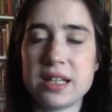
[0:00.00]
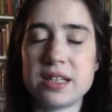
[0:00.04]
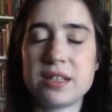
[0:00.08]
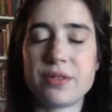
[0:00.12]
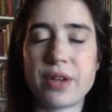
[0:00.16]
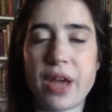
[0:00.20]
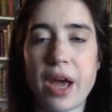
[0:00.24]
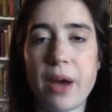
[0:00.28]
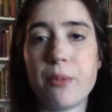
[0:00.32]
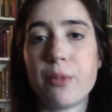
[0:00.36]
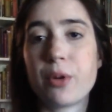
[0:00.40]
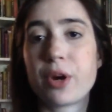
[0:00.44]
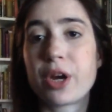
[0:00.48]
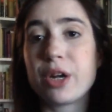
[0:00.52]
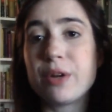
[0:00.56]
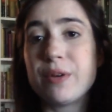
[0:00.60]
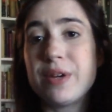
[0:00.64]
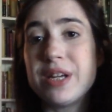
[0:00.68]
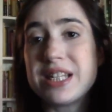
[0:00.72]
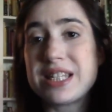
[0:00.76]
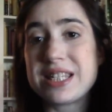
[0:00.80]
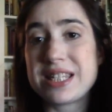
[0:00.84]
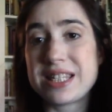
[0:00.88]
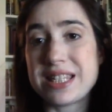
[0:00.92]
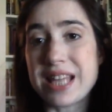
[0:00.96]
Yeah, we're going to
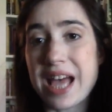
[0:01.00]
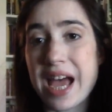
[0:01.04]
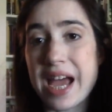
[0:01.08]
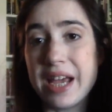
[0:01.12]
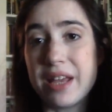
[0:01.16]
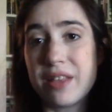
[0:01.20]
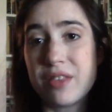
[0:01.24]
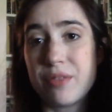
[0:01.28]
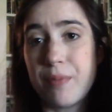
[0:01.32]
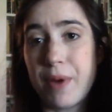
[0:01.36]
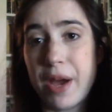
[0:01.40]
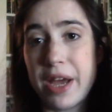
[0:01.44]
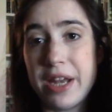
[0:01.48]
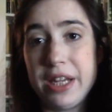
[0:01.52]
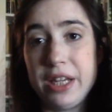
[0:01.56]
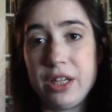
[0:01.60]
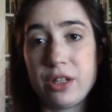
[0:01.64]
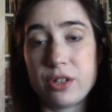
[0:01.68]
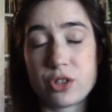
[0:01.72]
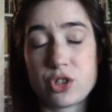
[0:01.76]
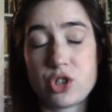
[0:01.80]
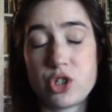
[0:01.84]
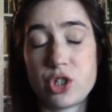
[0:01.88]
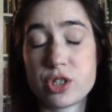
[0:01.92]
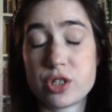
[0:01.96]
read Scythe by
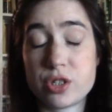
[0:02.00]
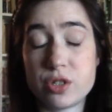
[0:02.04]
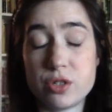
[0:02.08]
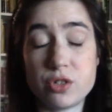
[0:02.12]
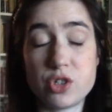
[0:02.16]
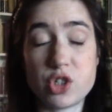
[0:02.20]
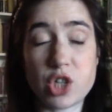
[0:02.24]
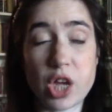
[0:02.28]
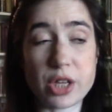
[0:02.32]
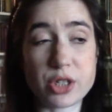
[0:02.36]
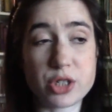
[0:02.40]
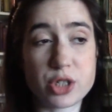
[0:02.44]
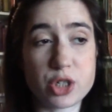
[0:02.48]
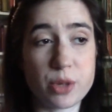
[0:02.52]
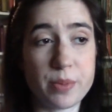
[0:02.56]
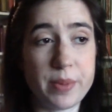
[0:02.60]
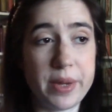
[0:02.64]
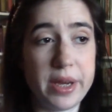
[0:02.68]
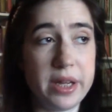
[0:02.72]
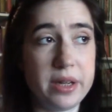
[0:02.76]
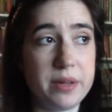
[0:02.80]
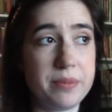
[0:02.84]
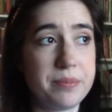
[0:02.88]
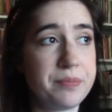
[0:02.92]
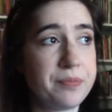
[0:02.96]
Neil
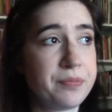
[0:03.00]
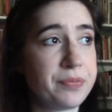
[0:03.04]
Shusterman.